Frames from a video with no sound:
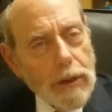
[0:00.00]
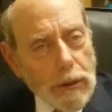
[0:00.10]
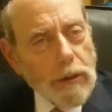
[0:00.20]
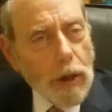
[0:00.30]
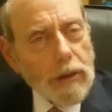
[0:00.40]

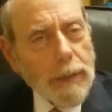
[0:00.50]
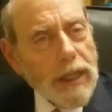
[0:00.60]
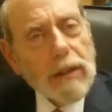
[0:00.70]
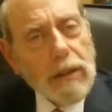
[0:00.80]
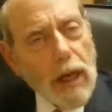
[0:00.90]
You told him he
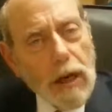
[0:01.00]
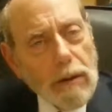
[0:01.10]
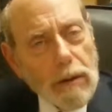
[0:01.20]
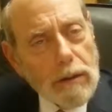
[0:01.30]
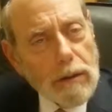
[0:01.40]
could
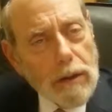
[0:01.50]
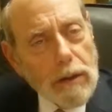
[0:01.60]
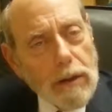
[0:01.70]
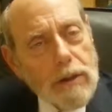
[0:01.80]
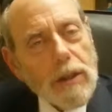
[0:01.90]
go.
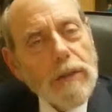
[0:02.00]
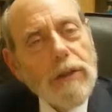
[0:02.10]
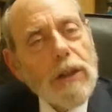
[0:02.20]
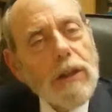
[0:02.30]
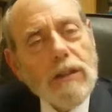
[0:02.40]
So the
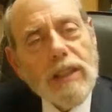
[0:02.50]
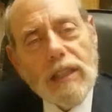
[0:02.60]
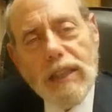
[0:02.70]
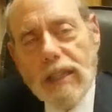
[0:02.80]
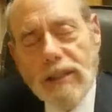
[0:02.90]
Vilna Gaon
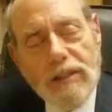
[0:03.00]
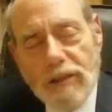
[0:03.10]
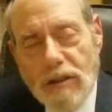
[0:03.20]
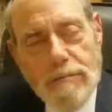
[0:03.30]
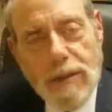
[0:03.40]
says, yes, there's
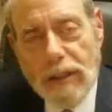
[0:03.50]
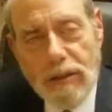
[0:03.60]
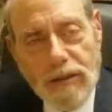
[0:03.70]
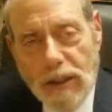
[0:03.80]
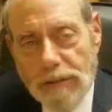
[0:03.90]
a
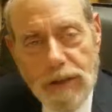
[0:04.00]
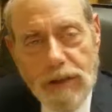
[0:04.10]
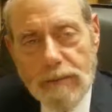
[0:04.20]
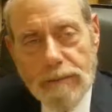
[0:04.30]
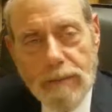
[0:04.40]
tremendous
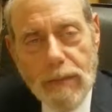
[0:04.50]
difference.